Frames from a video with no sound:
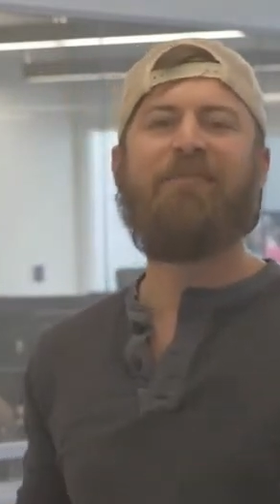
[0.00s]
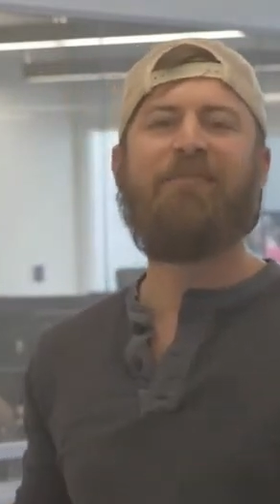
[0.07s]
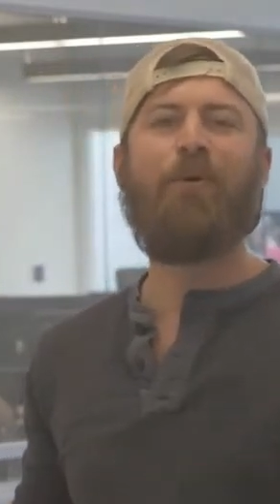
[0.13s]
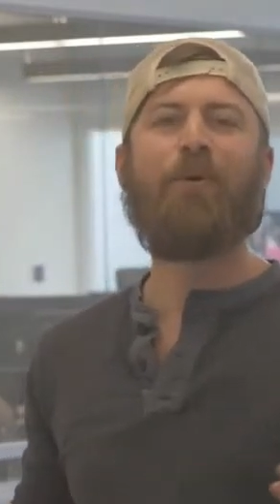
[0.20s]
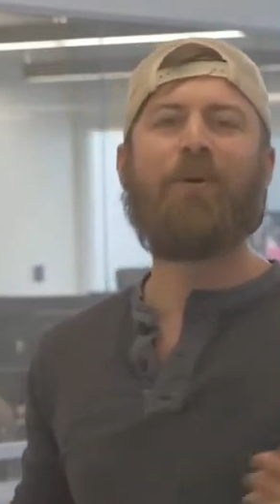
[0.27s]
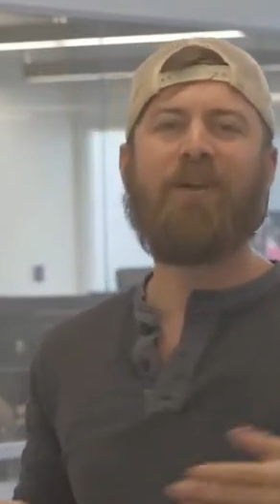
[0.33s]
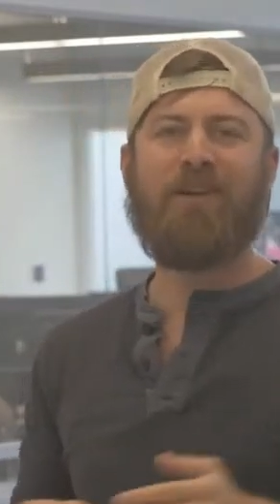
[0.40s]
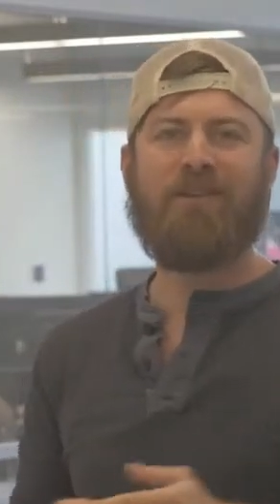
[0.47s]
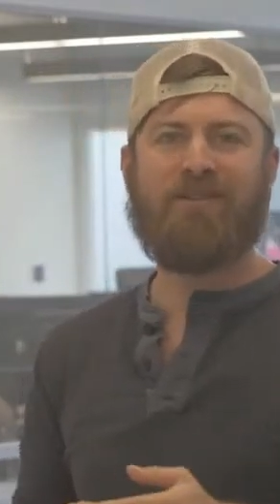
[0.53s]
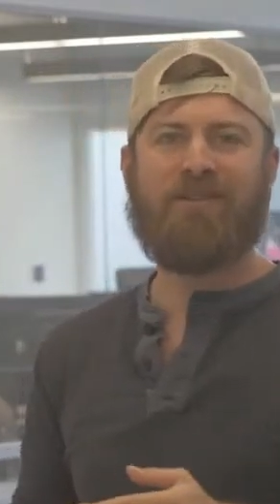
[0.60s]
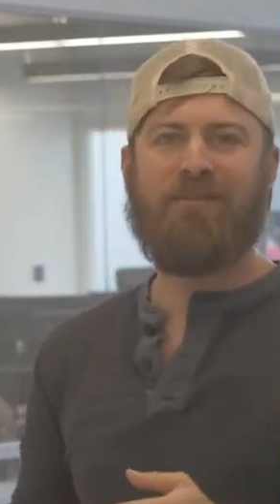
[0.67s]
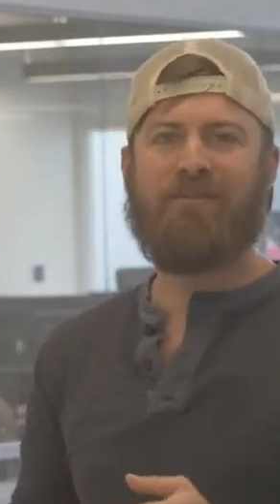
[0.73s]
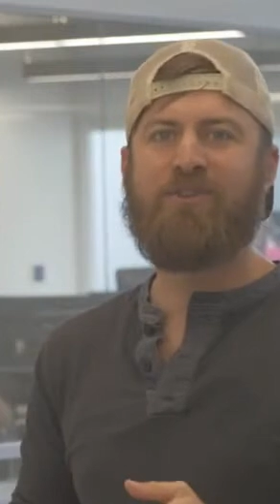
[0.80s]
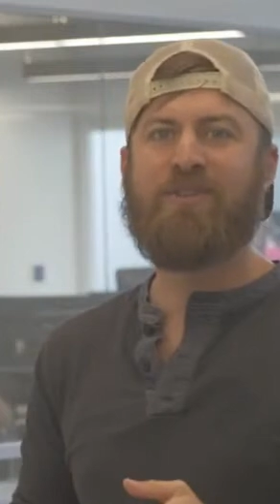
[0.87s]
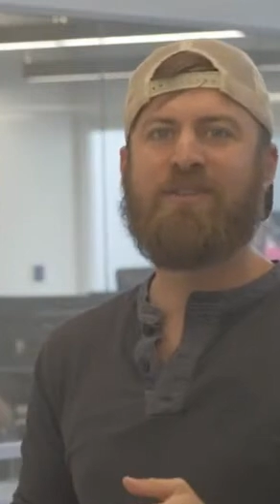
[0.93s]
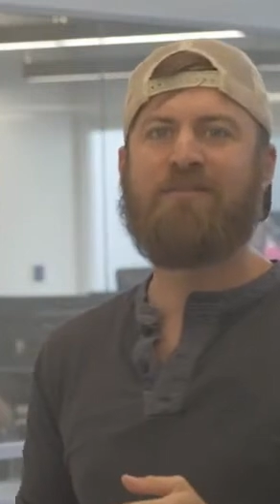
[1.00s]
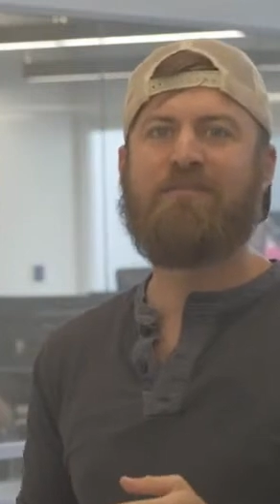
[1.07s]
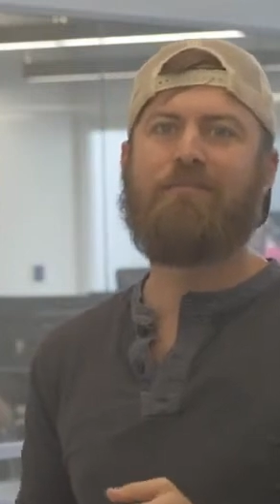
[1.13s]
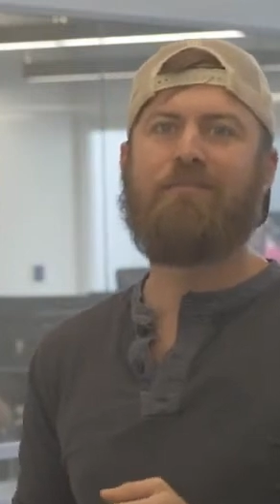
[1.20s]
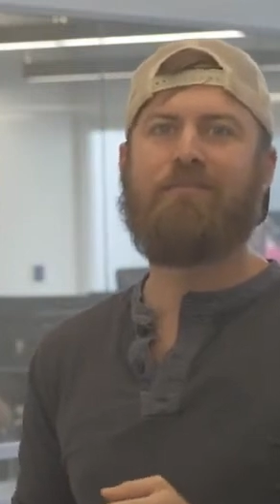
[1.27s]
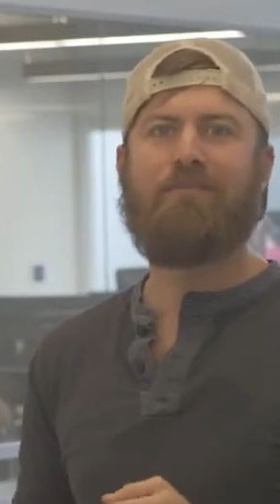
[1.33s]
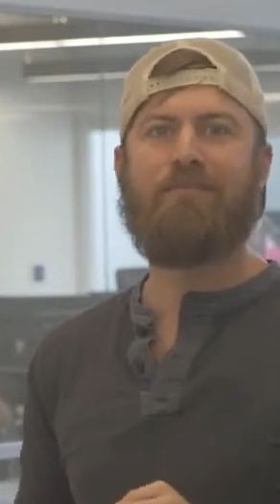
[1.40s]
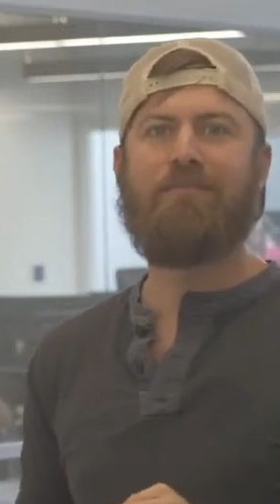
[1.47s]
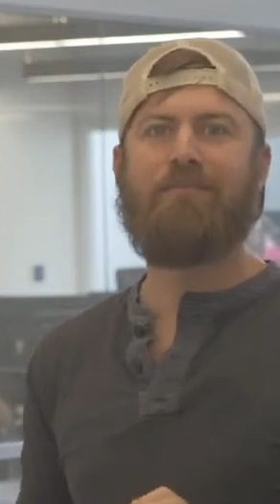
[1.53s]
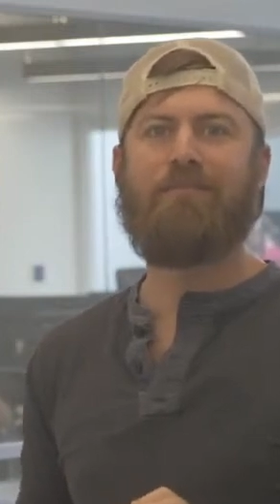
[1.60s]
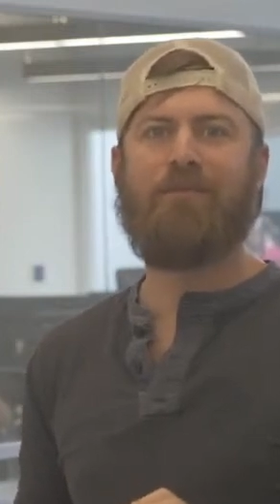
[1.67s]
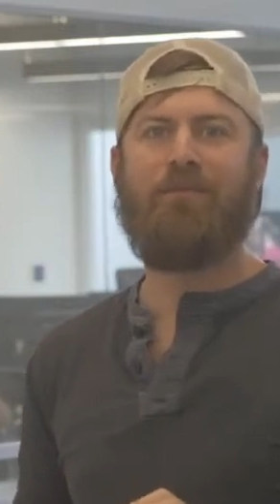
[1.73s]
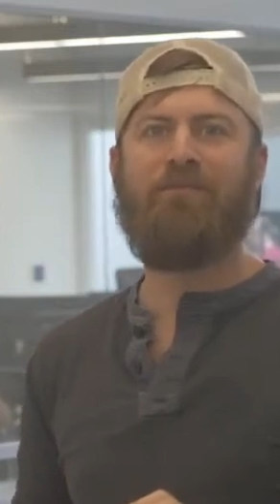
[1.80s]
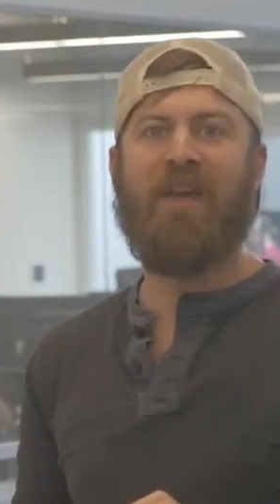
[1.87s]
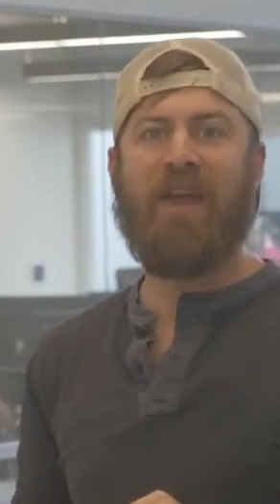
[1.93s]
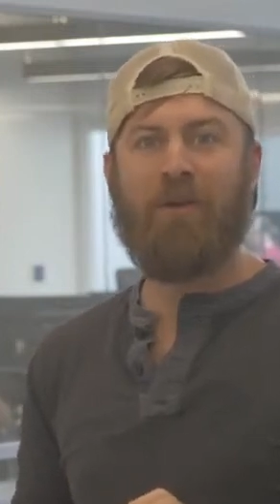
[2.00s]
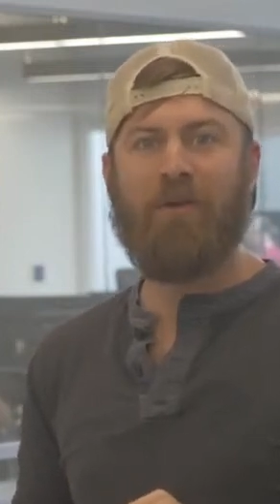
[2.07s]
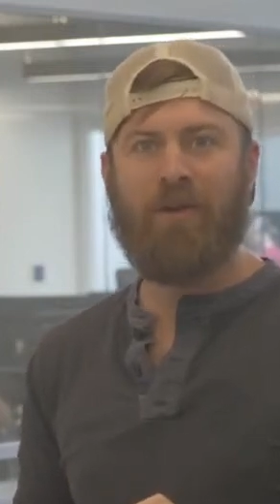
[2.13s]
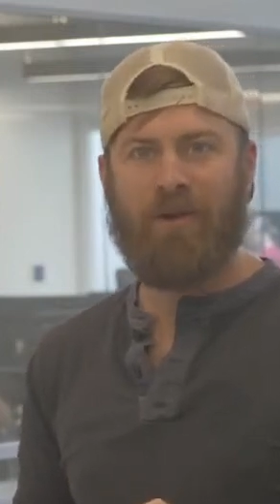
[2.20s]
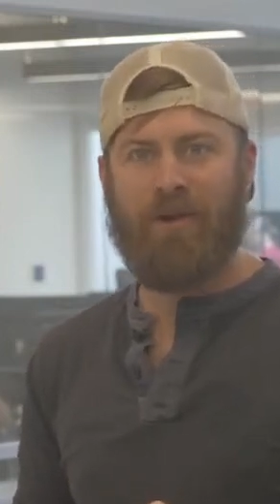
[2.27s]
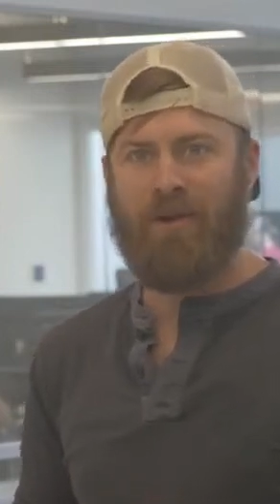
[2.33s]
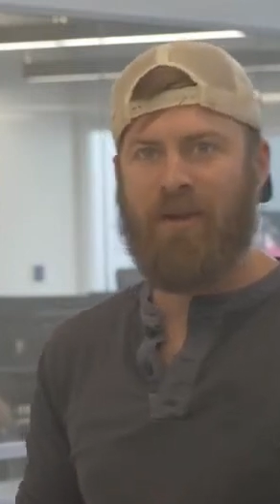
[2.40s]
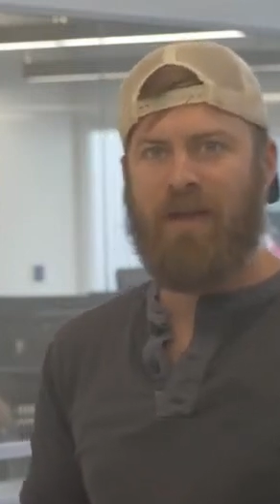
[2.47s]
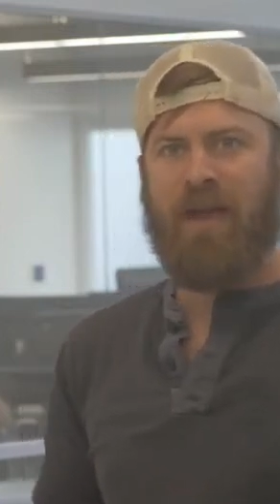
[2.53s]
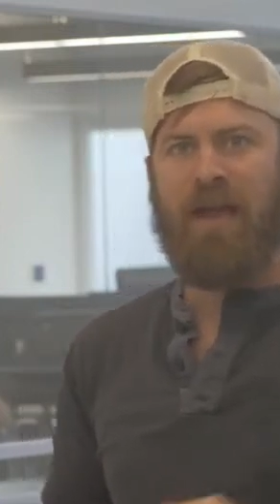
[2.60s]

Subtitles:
4 years of just failure.